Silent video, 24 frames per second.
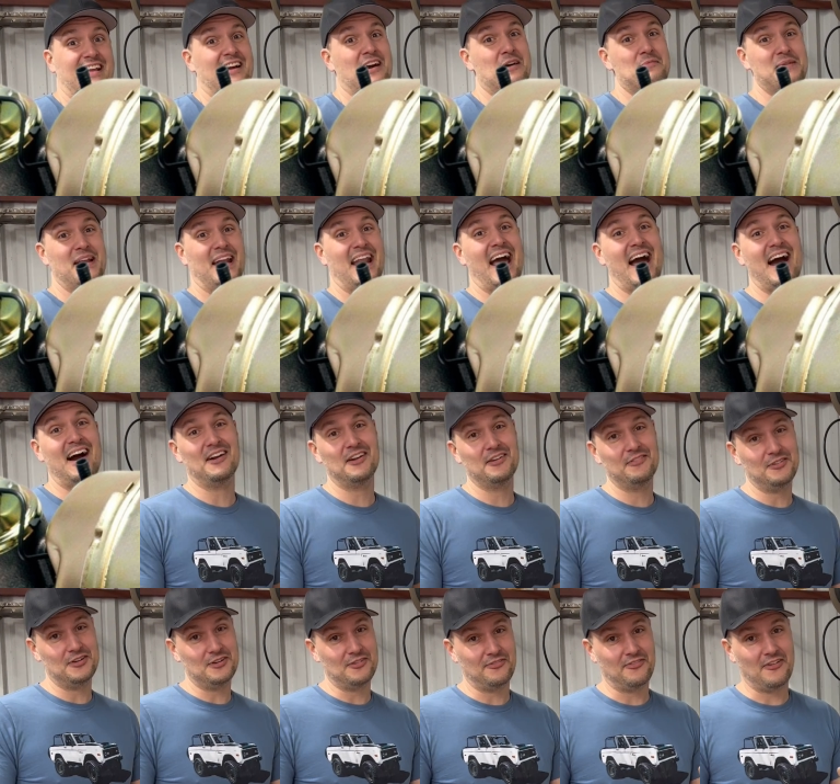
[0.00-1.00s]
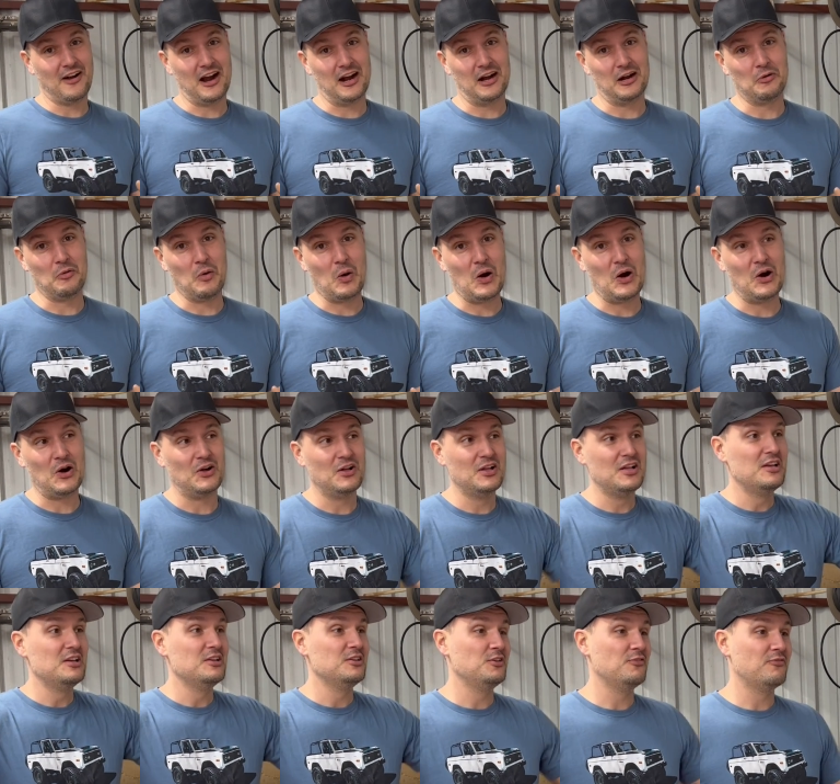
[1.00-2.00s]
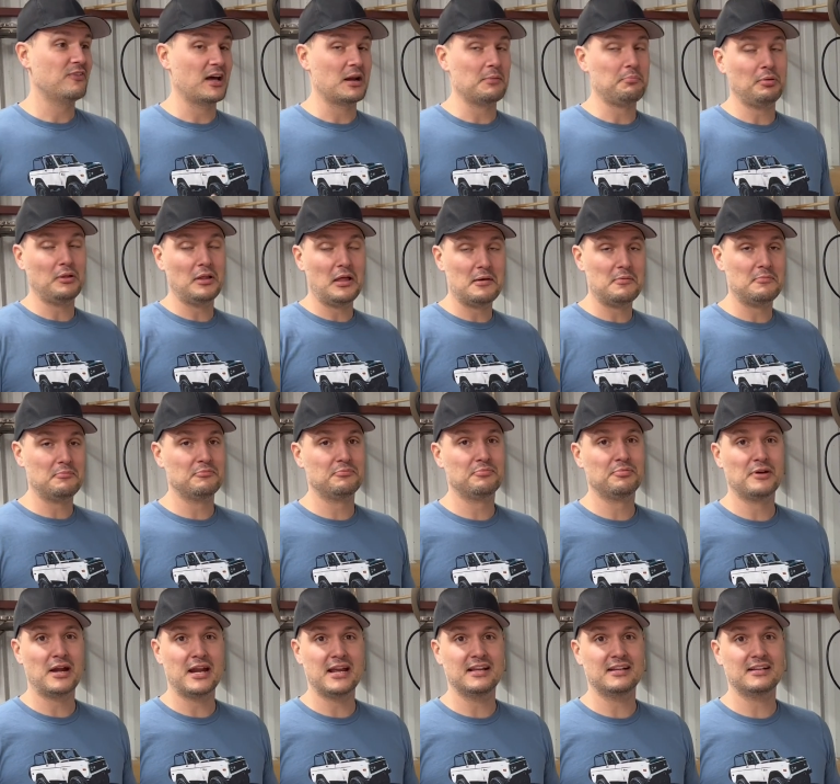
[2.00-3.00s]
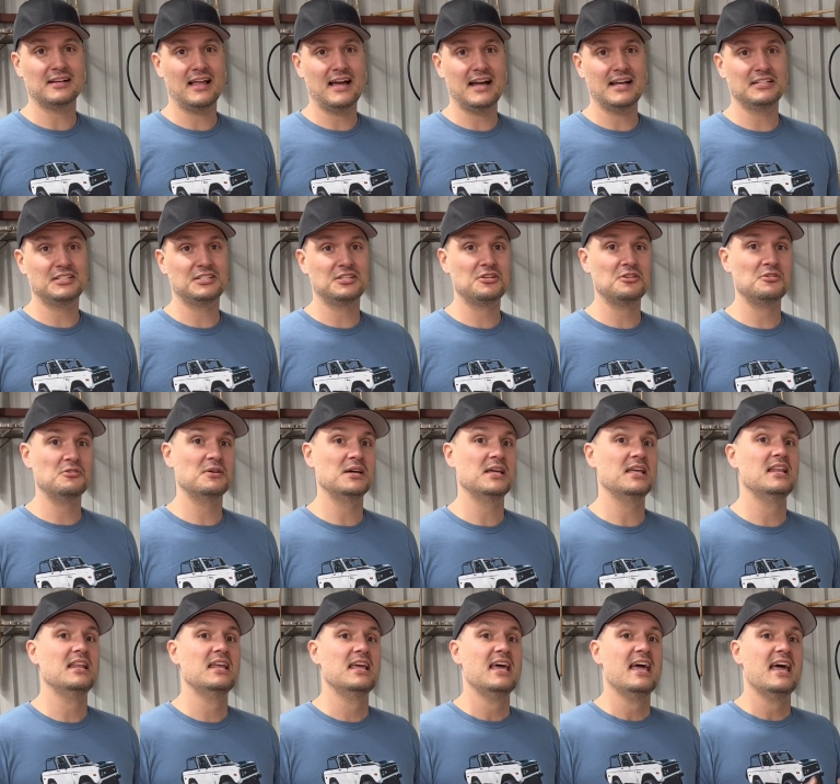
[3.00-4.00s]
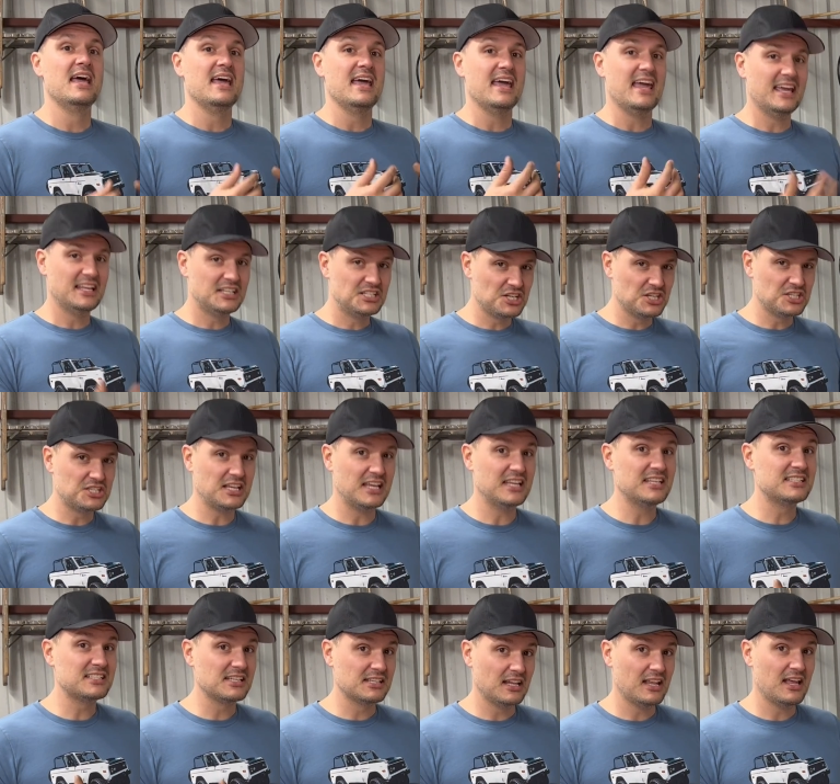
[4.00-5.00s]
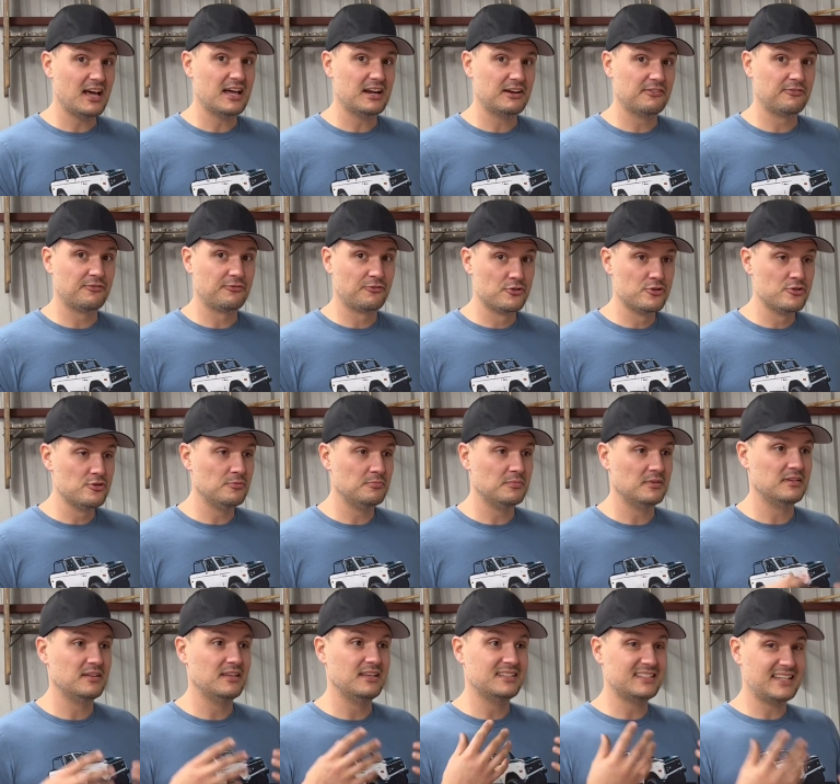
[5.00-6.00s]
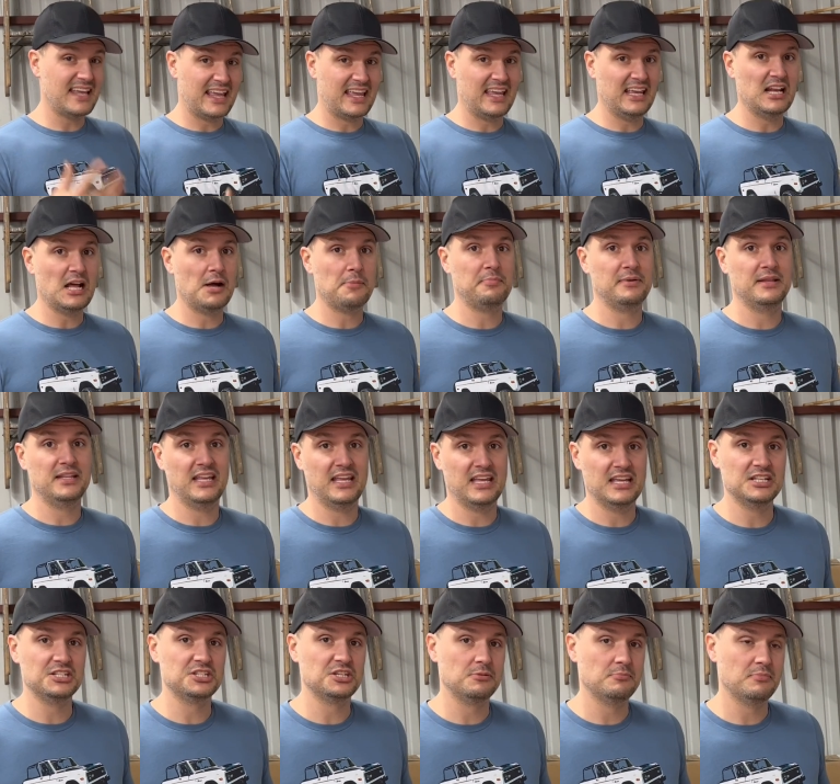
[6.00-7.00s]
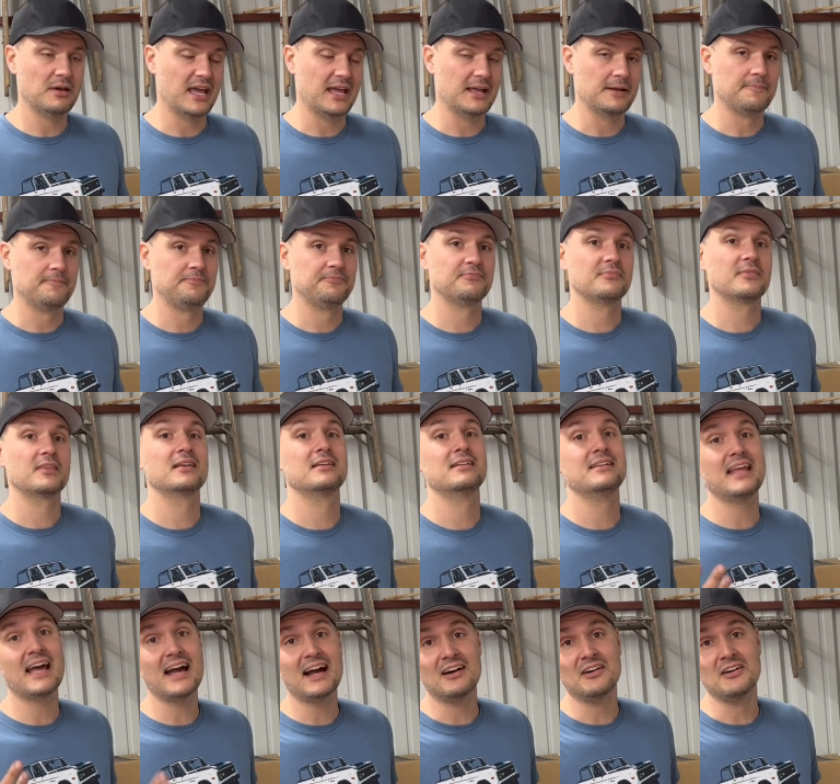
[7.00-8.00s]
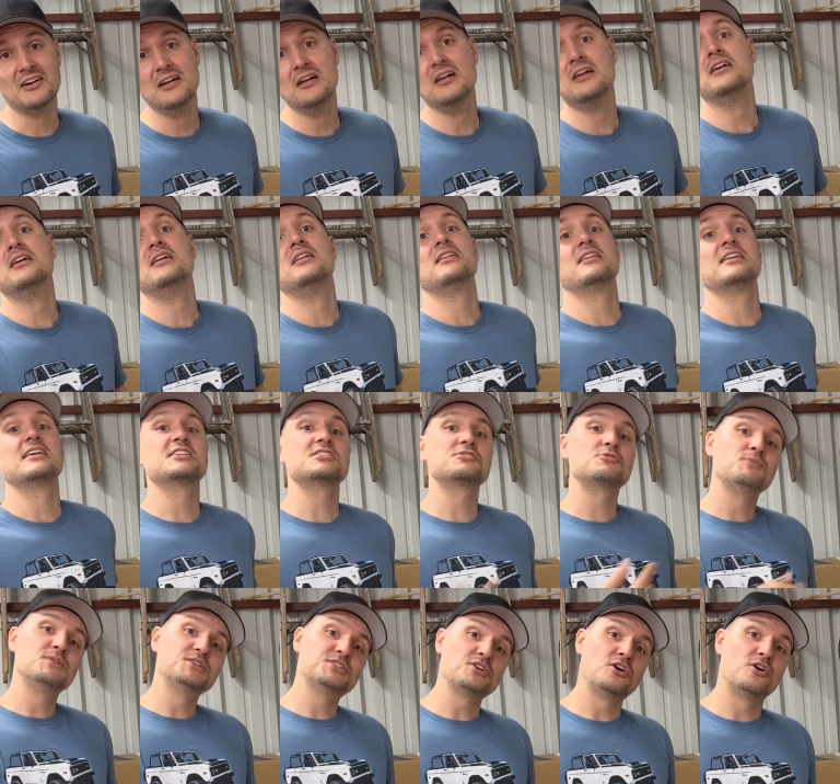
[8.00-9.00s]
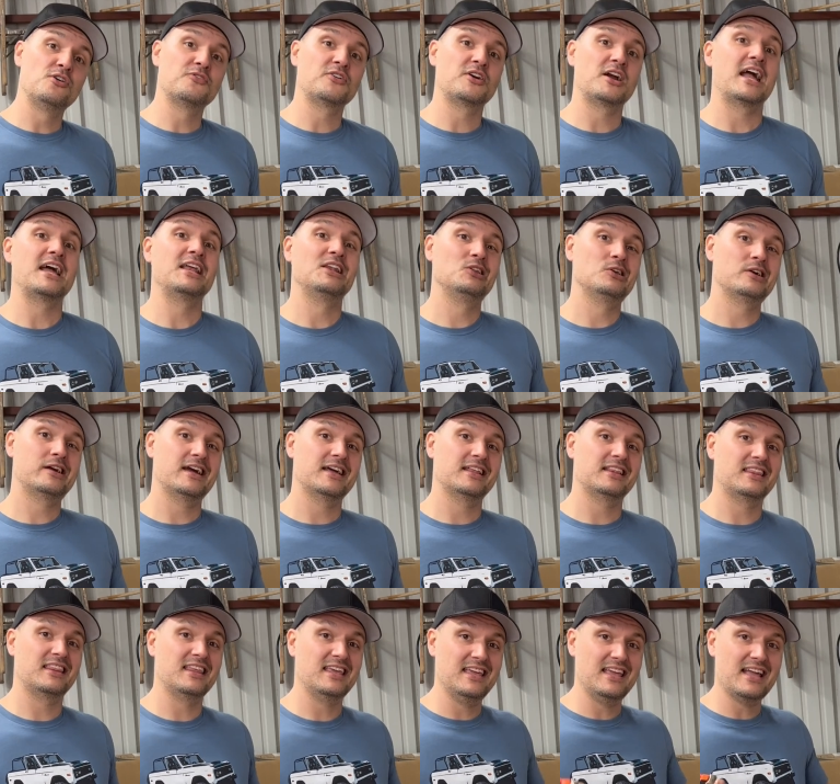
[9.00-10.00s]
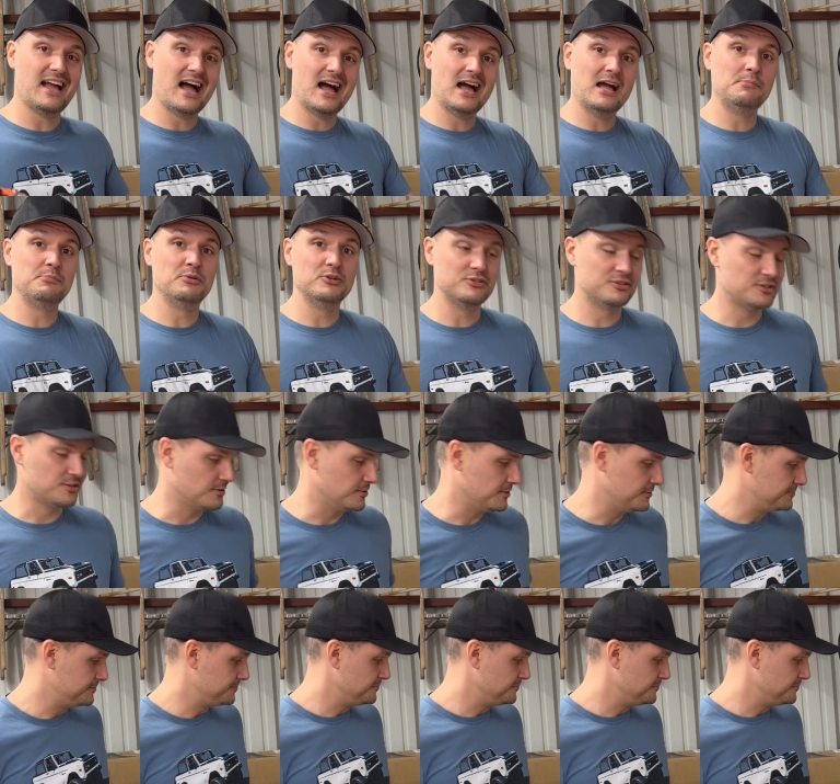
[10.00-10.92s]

coming out of your firewall. You've got plumb brake lines to it. It's a lot of room is taking up in the engine bay. Now, let's switch over and look at the iBooster.